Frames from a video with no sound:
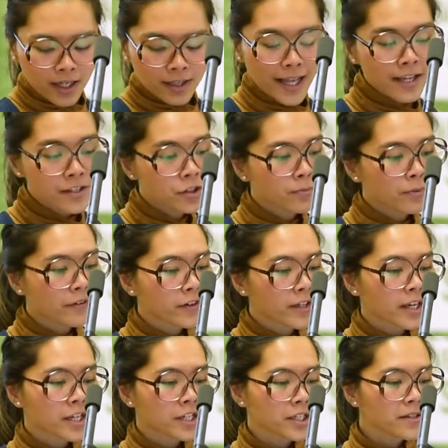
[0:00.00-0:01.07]
Last 2
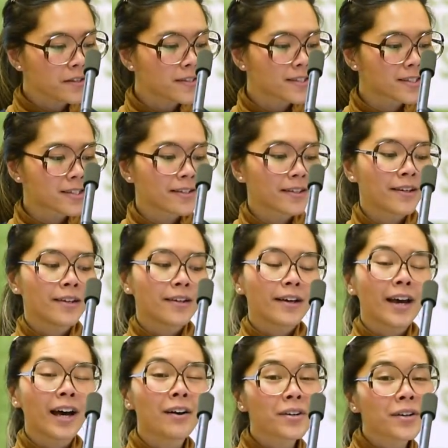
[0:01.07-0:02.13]
provocations.
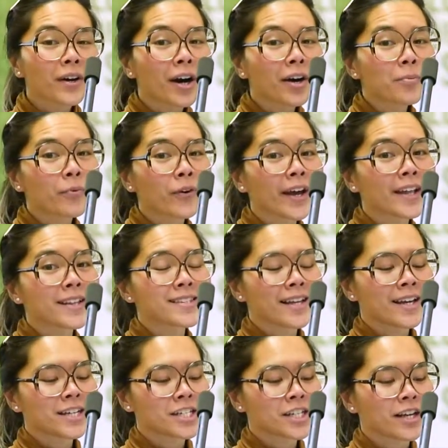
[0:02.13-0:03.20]
Alcohol brands
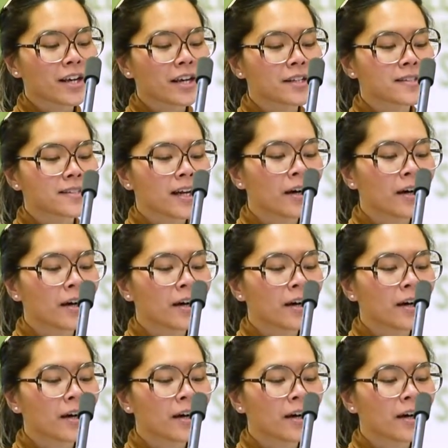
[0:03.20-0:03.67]
and chains